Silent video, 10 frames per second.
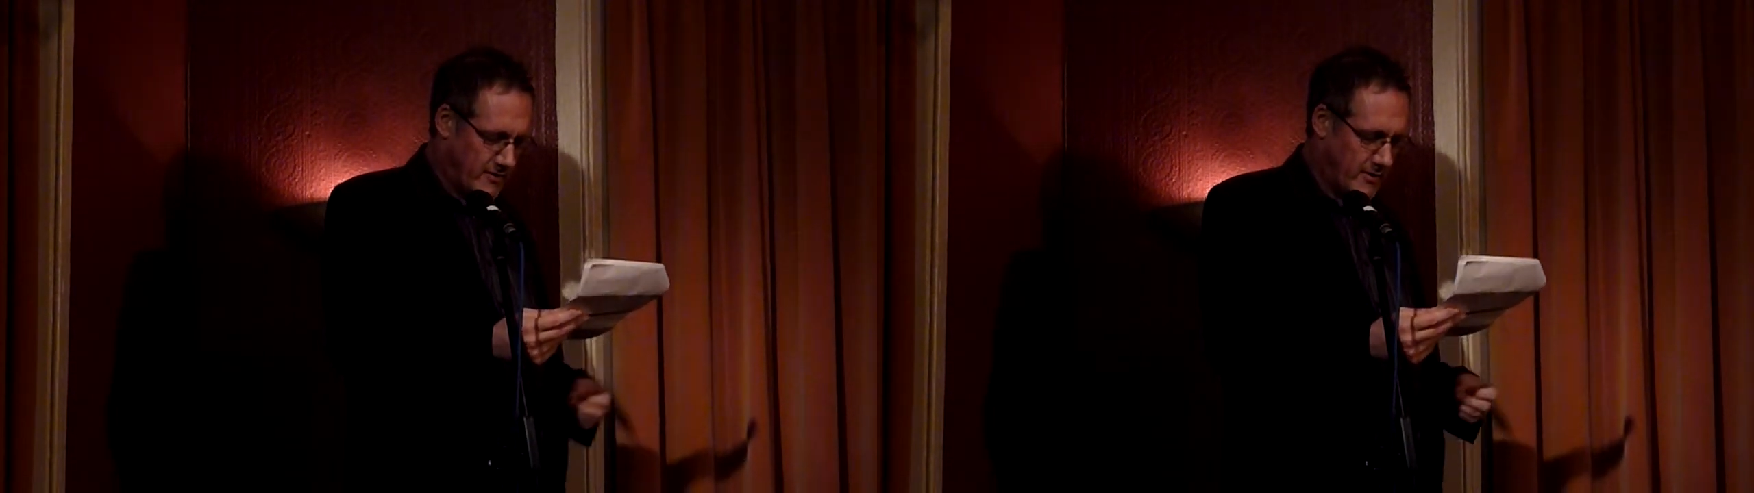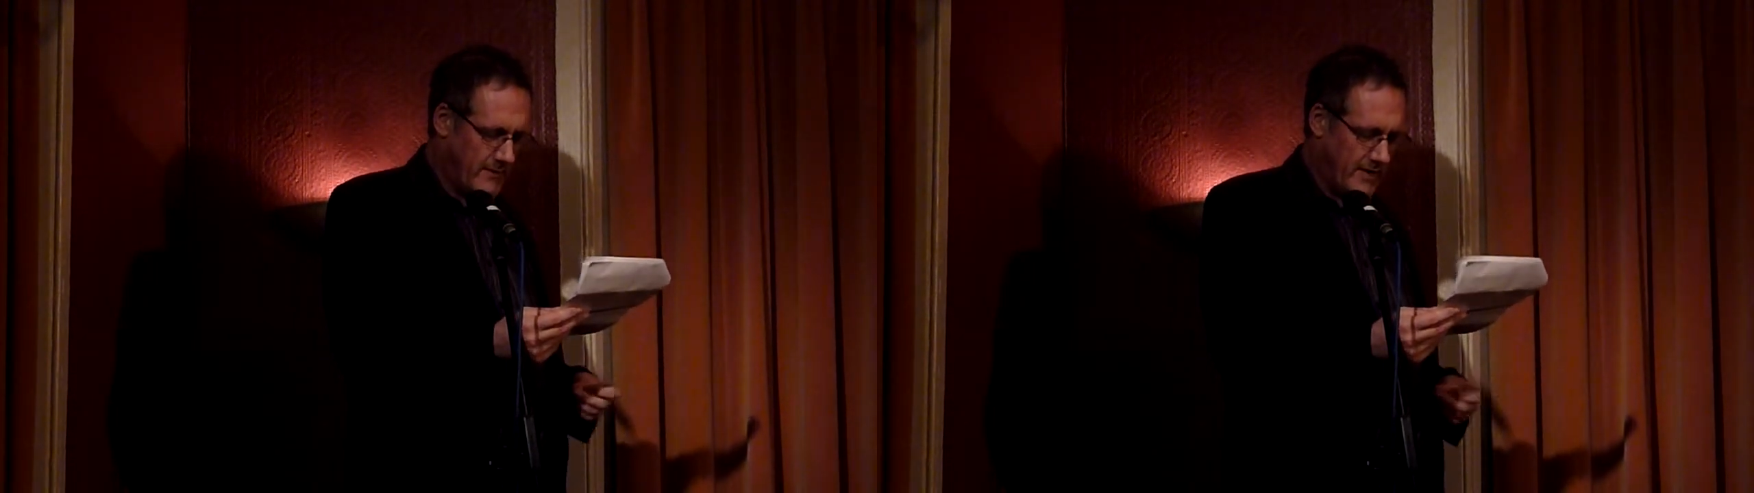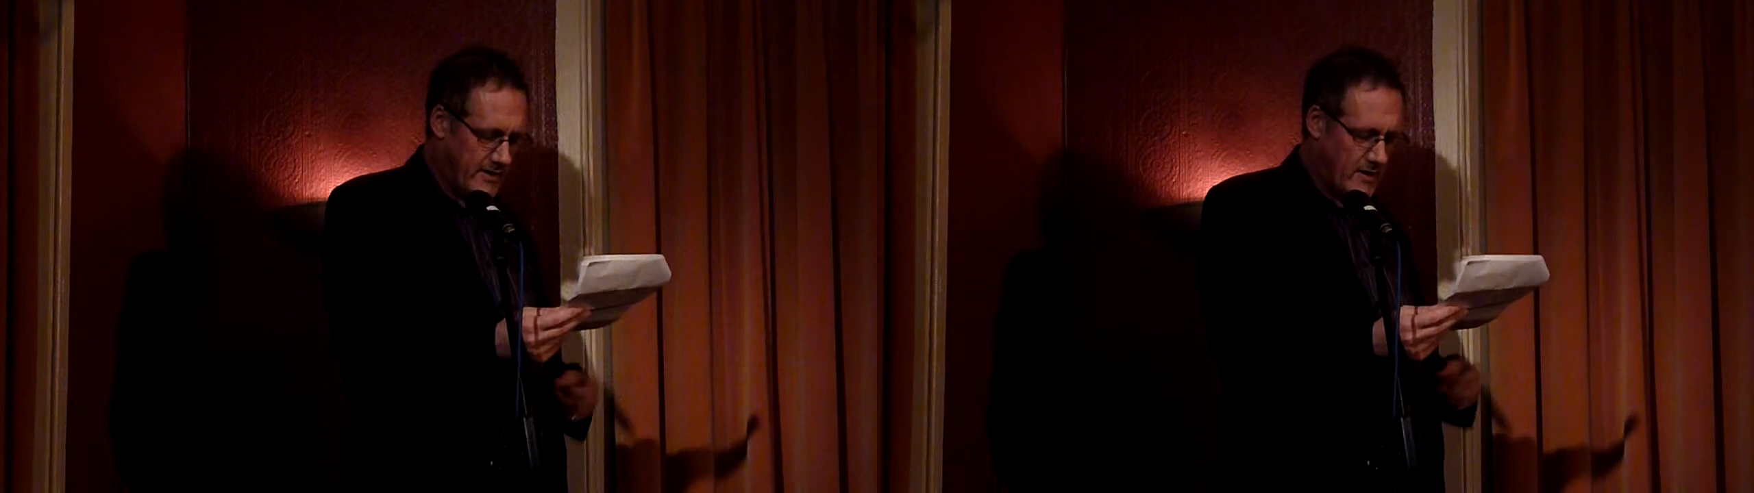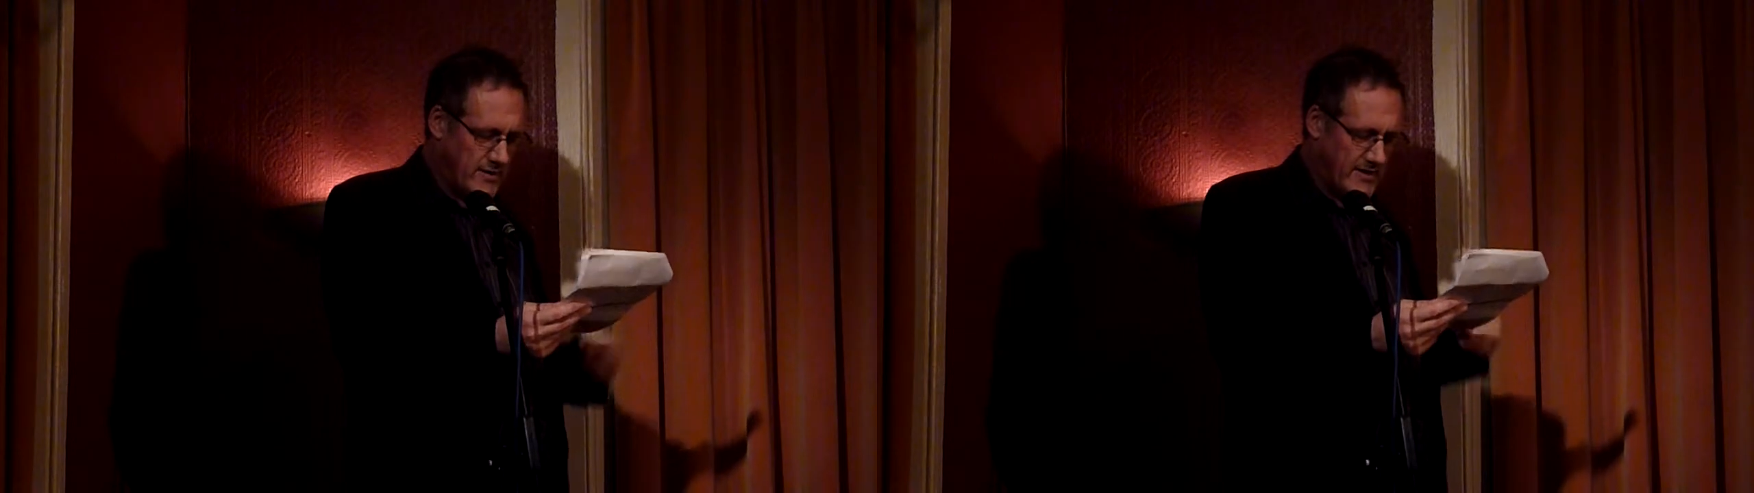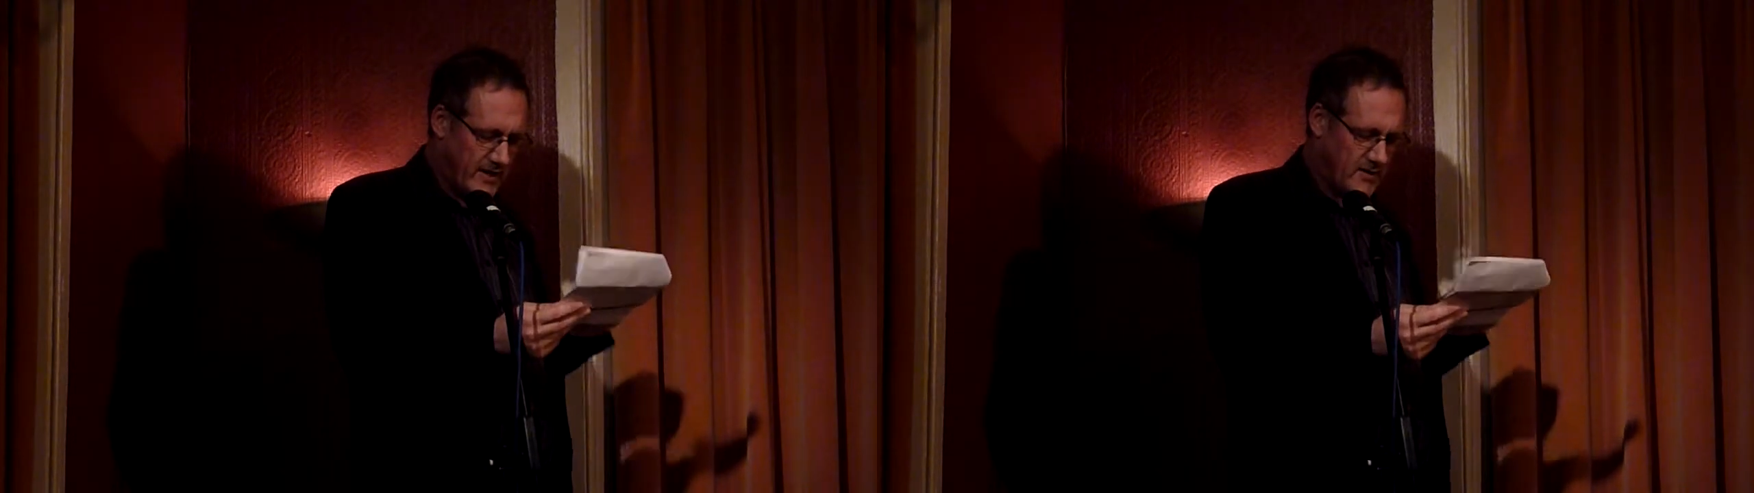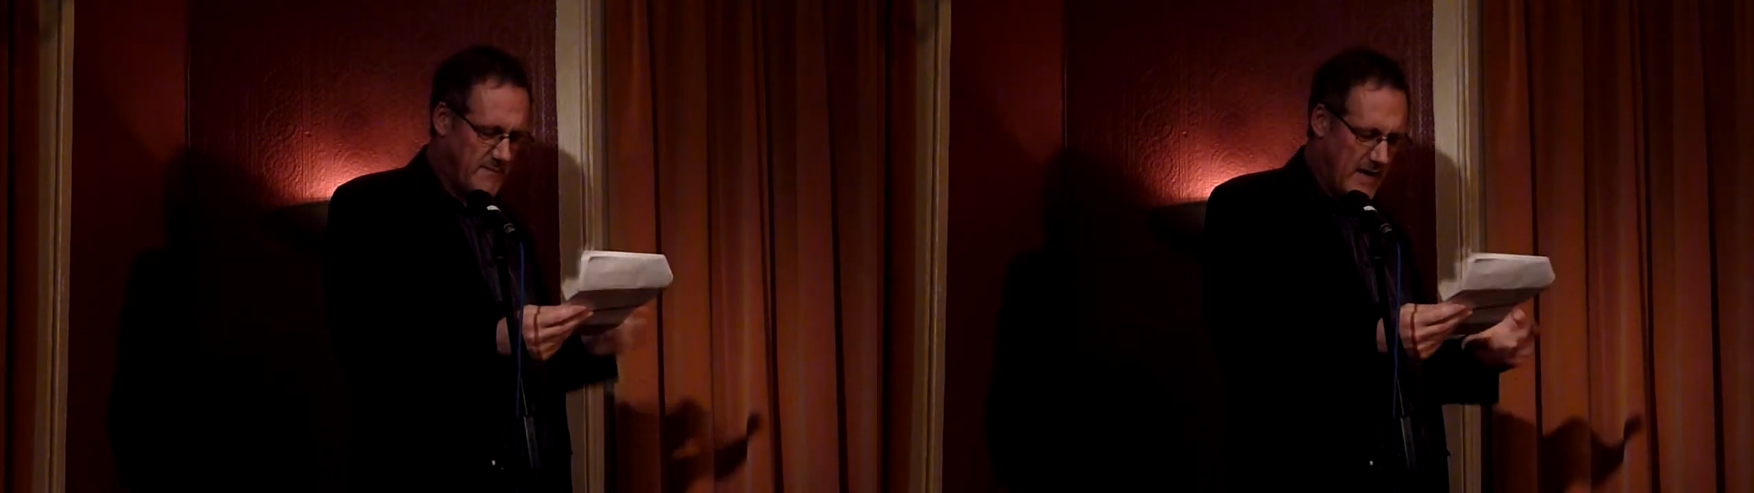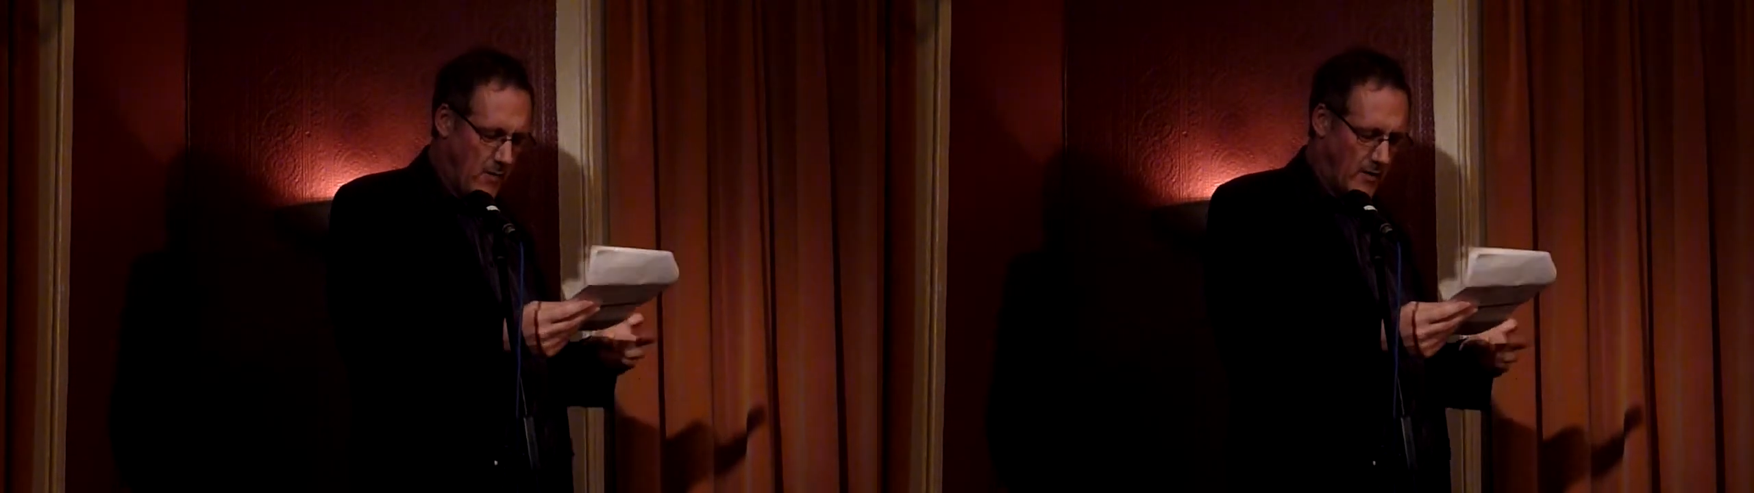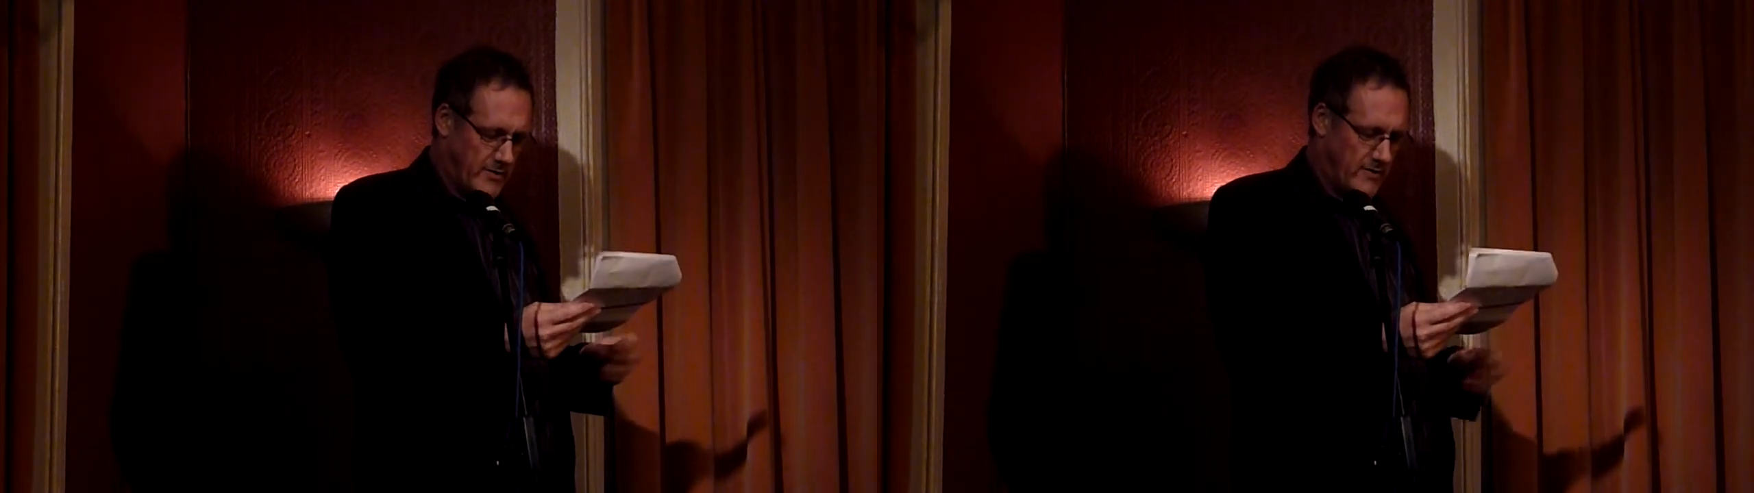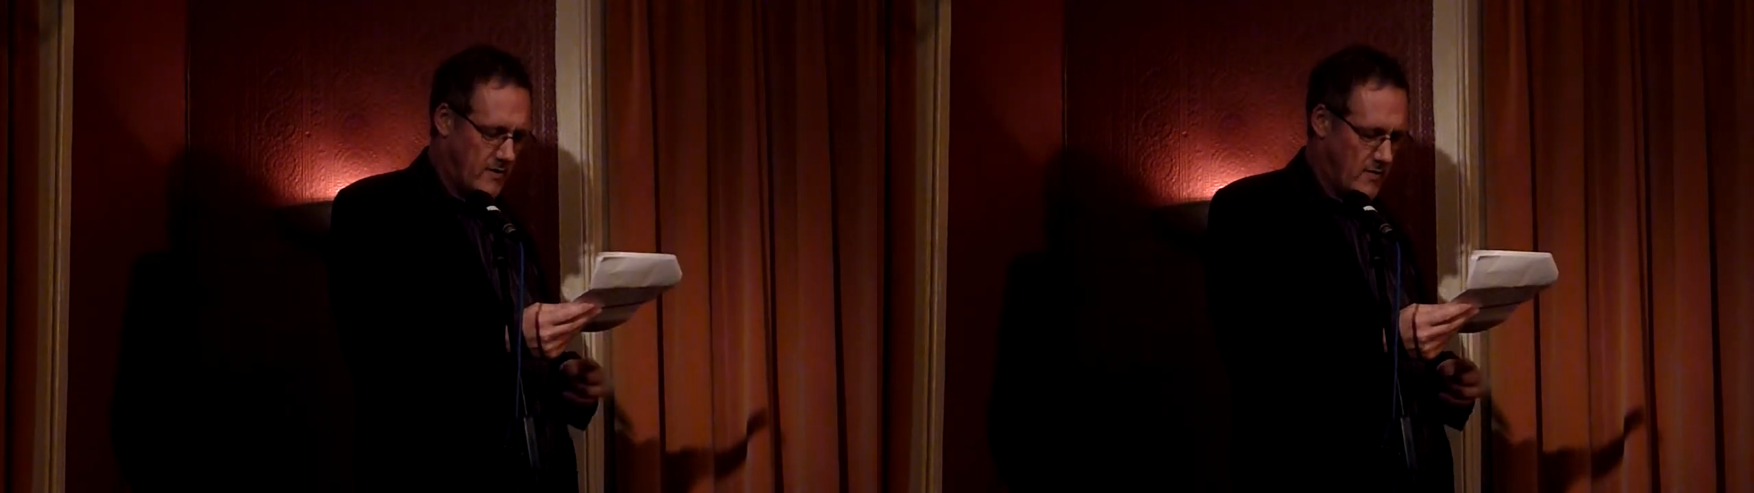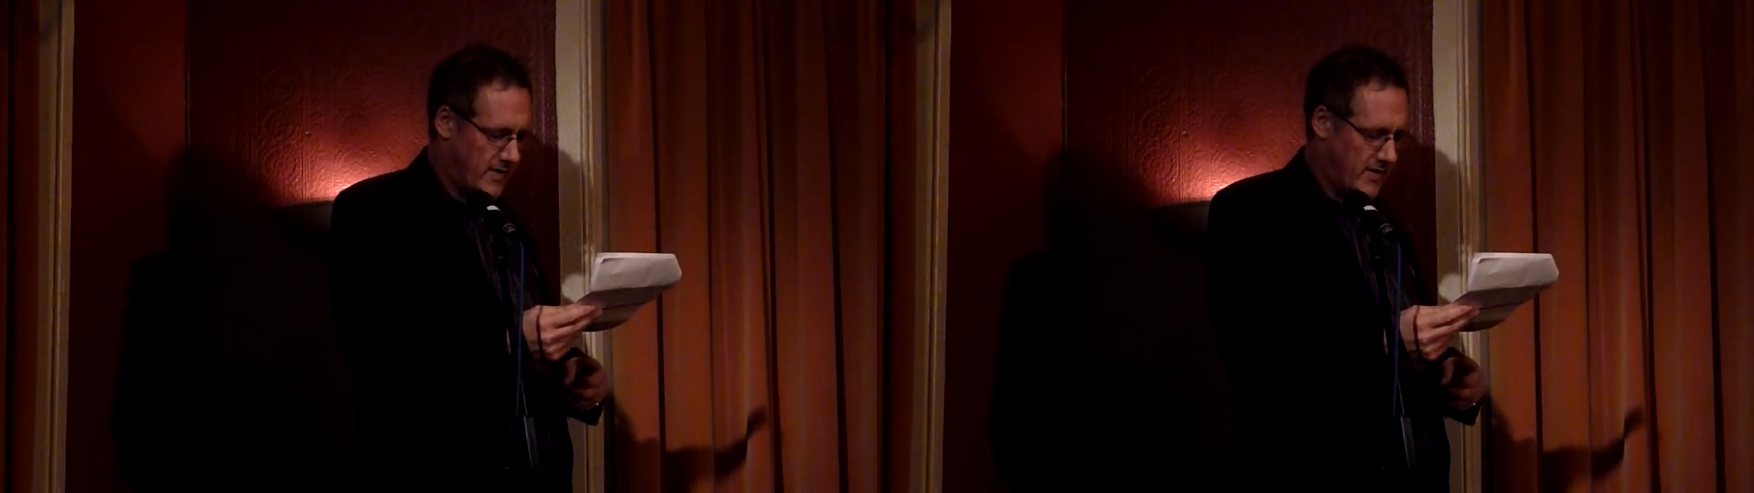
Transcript: something that usually tells me what to do,